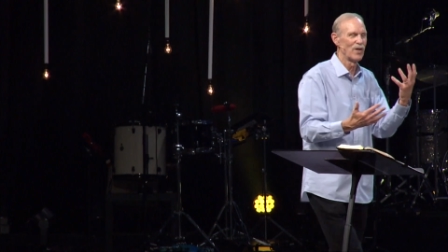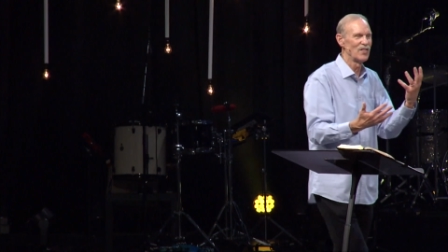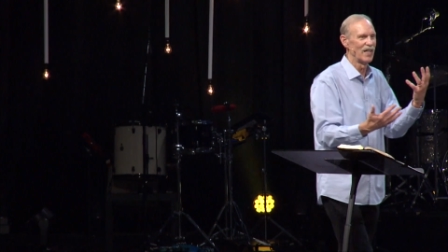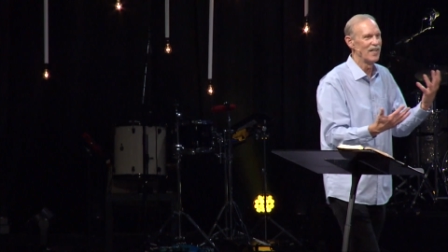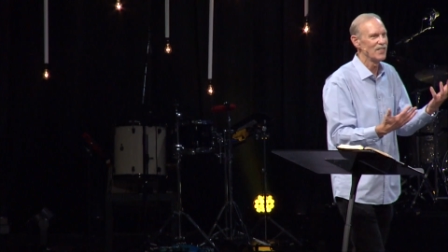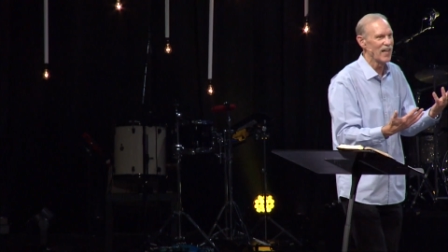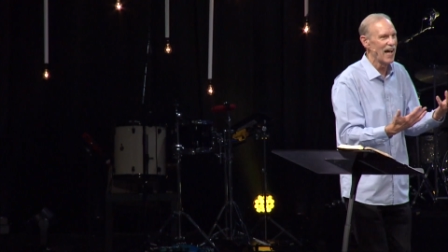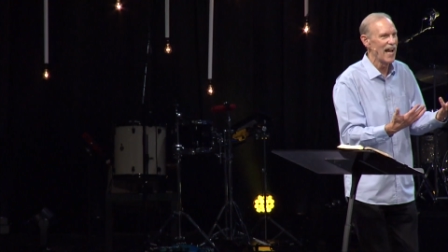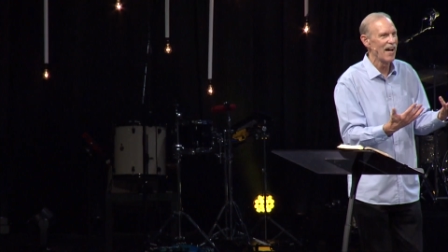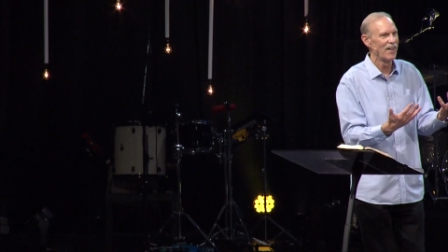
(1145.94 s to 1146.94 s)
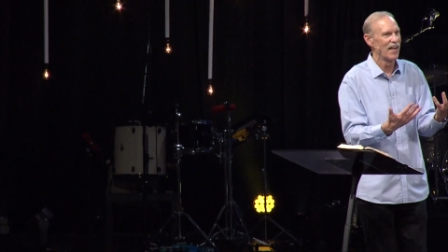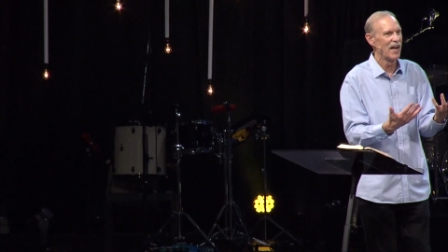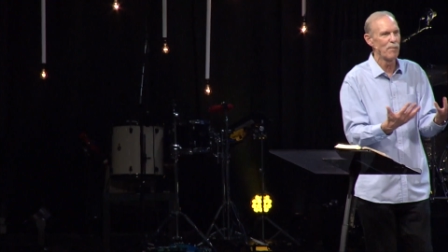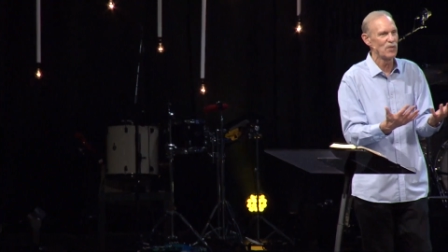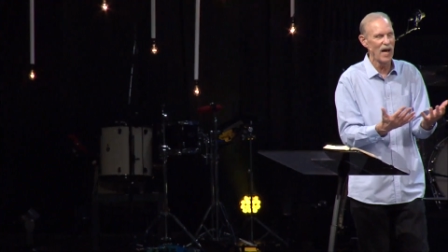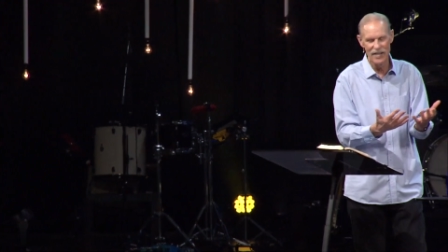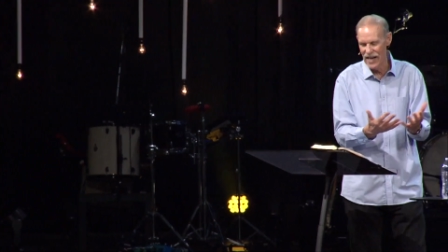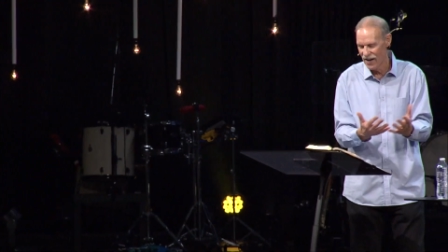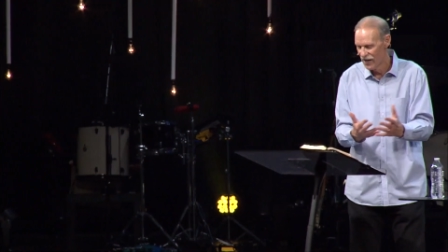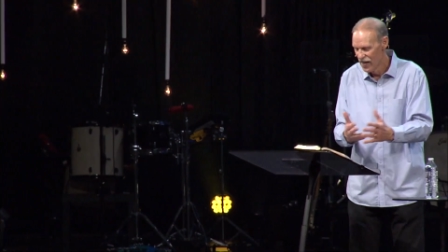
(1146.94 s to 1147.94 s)
friends, inside out and upside
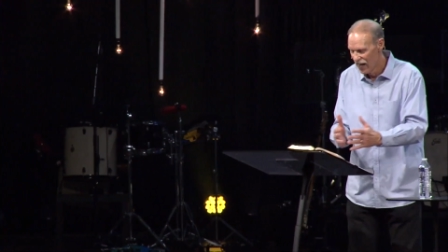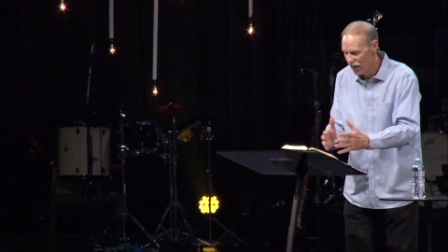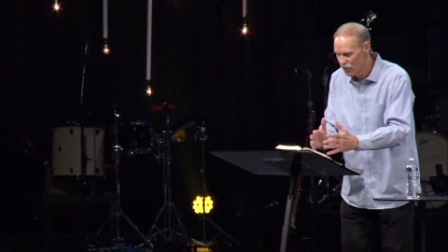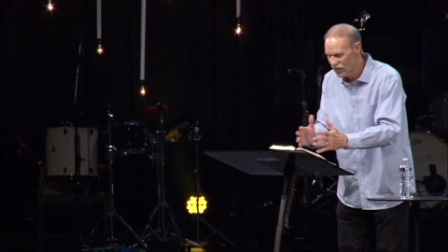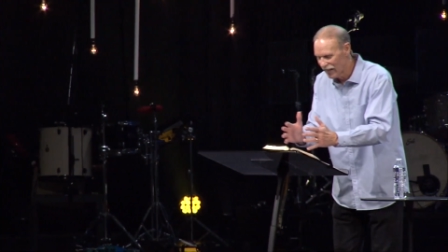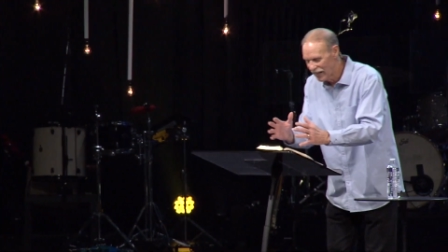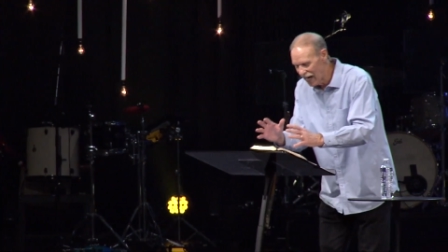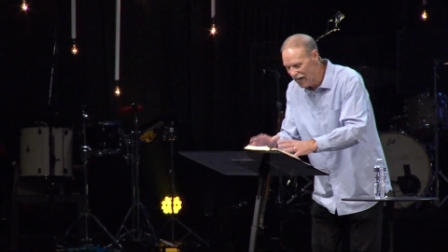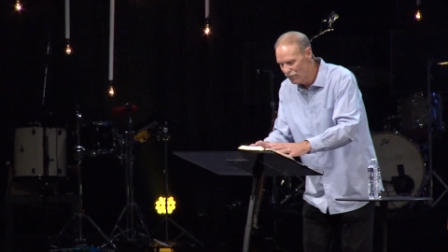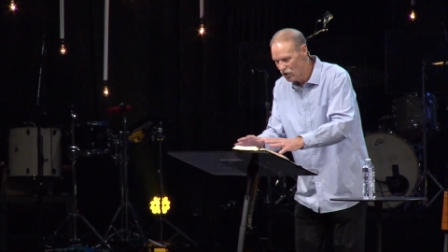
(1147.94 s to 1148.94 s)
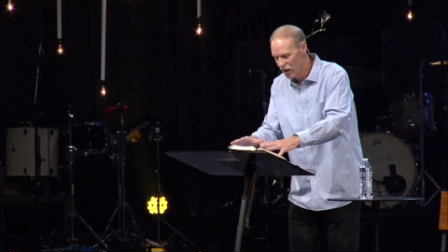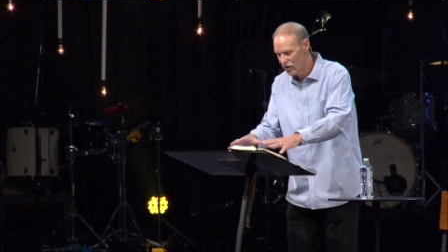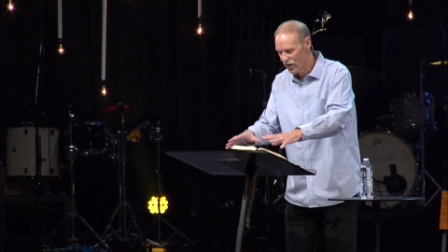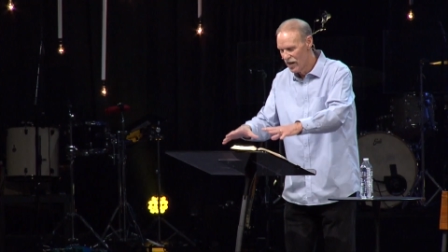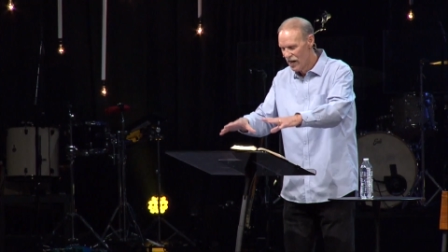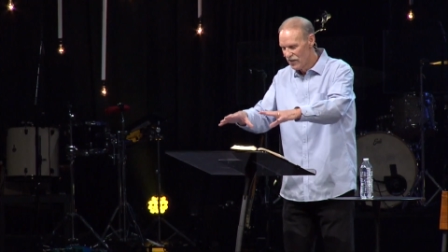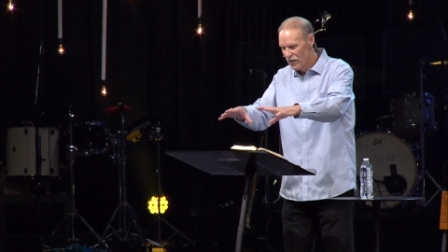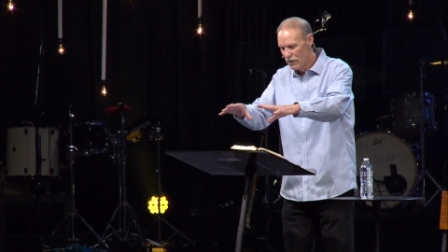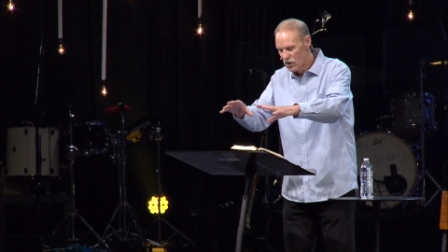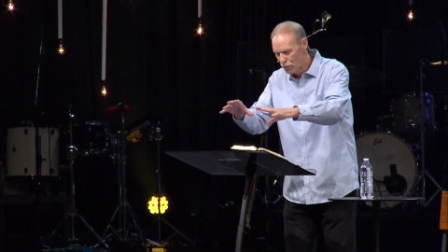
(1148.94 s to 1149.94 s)
down. It was a game changer.
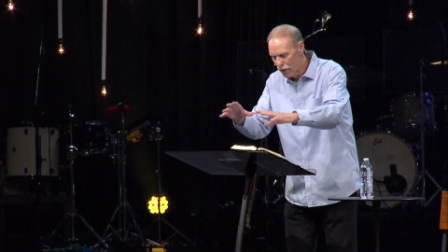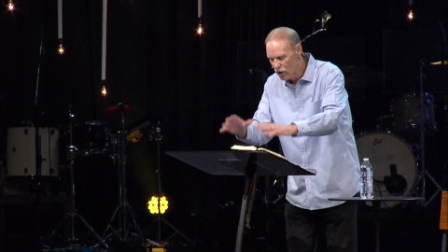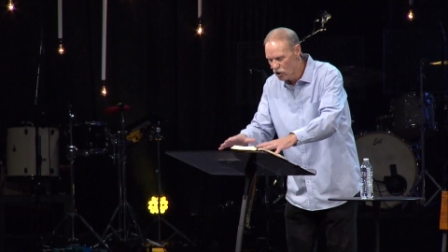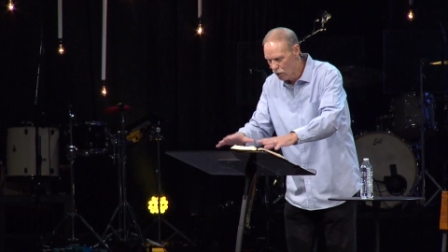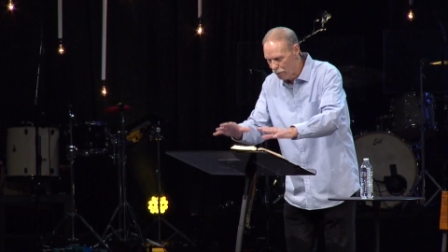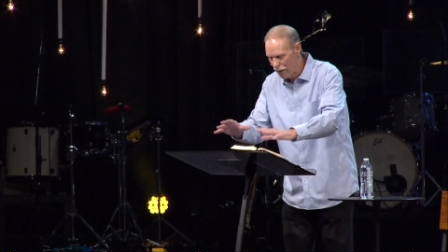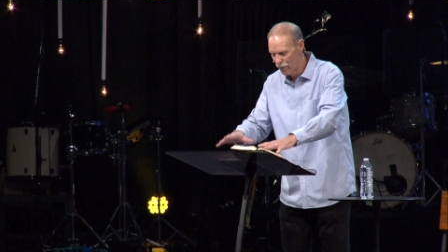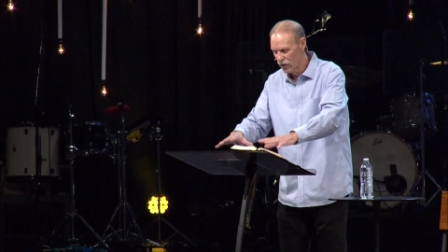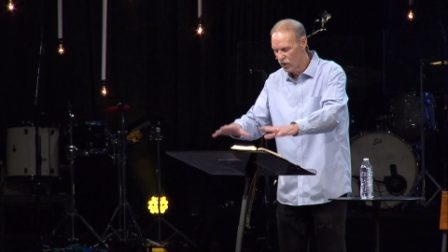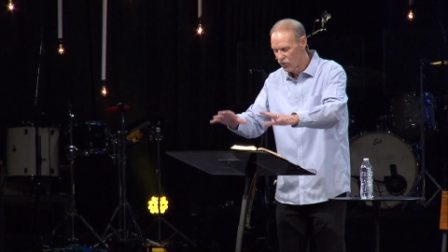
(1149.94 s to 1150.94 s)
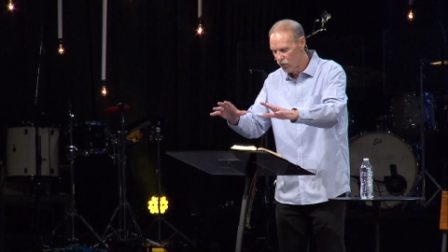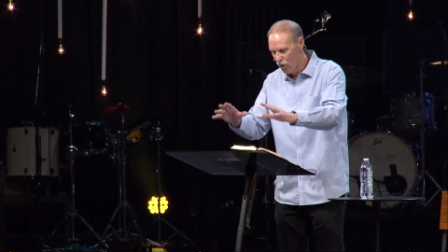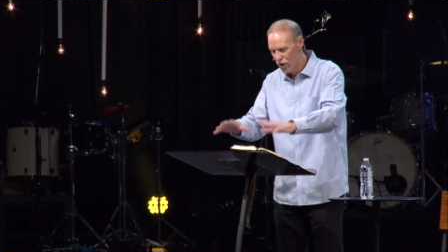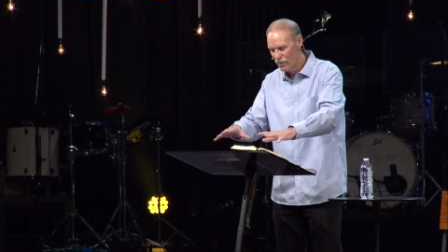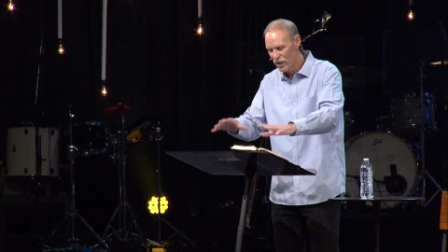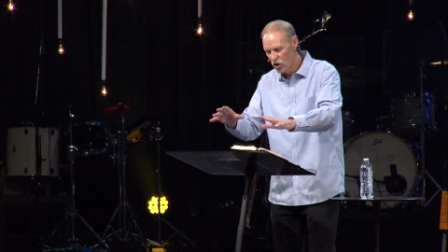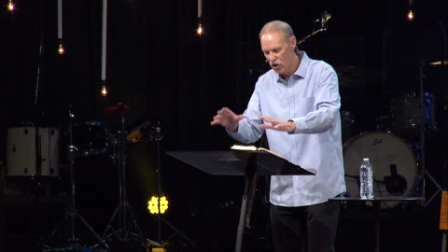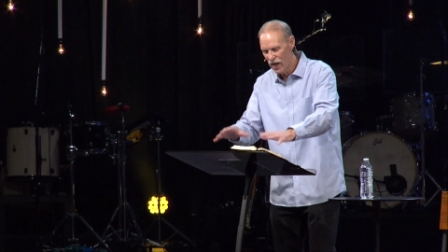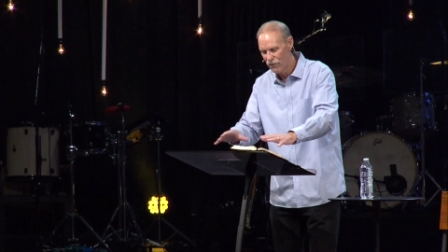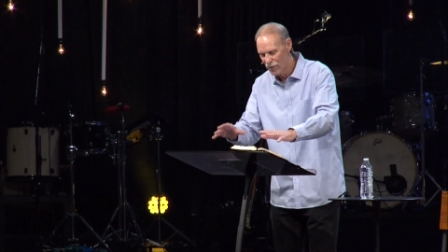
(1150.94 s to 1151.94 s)
See, spiritual people are formed and
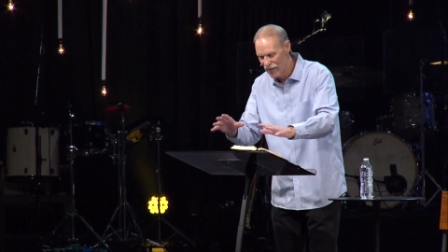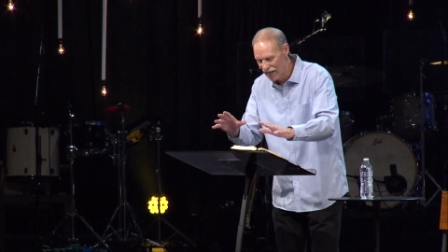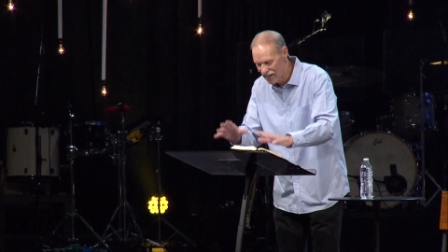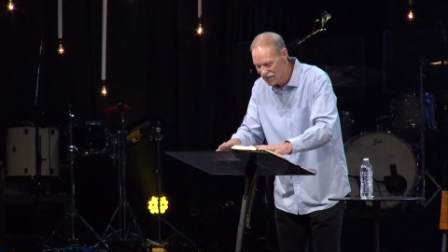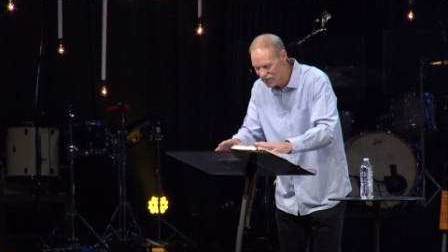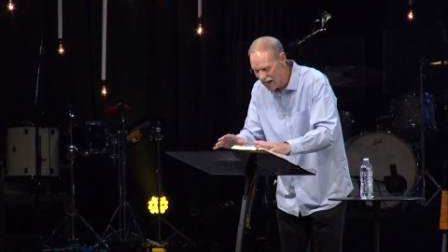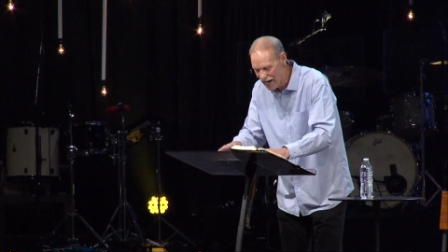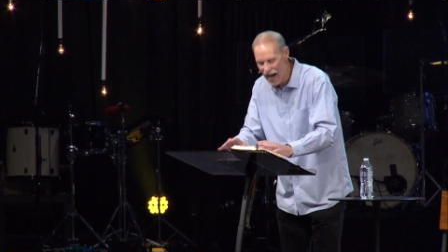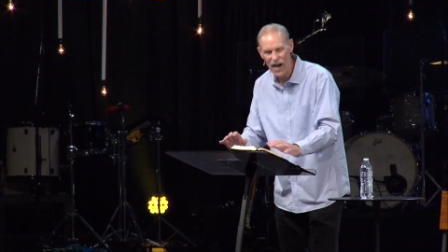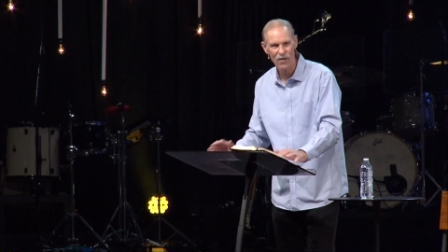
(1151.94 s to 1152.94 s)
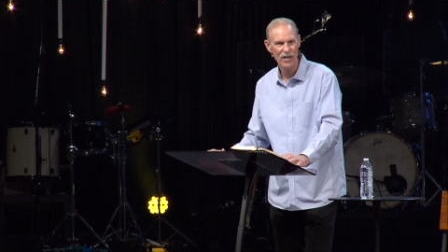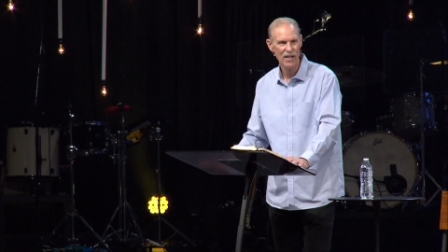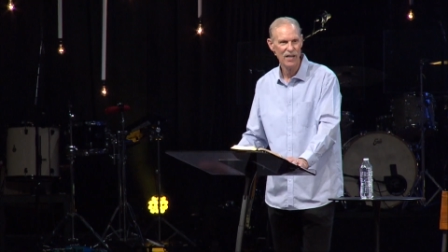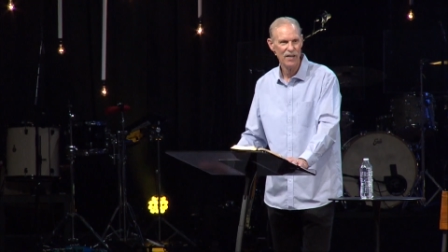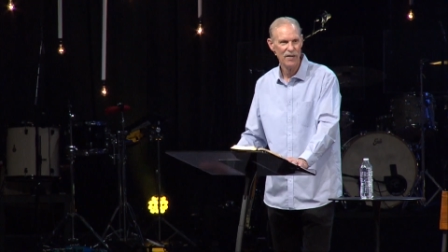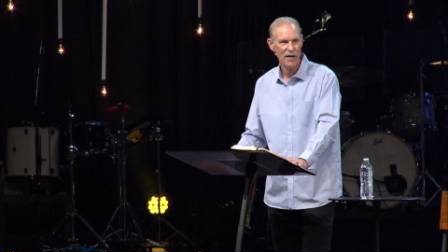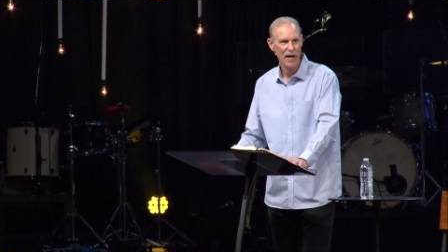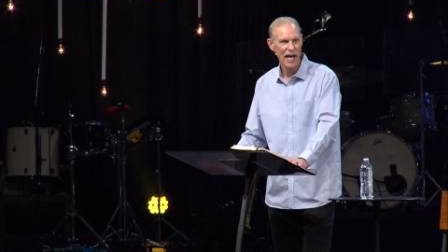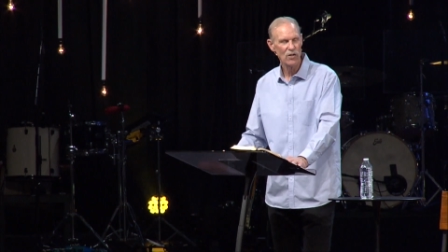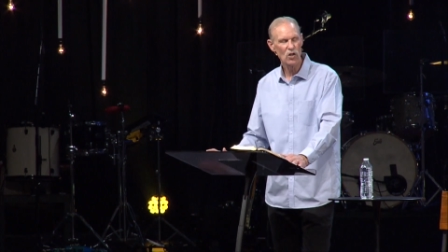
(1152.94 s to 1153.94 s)
shaped from the inside out.
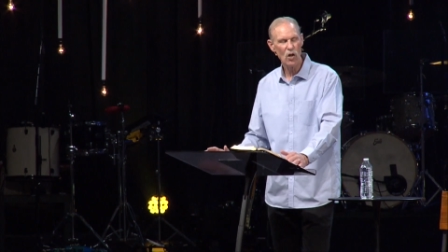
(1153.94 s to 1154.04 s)
And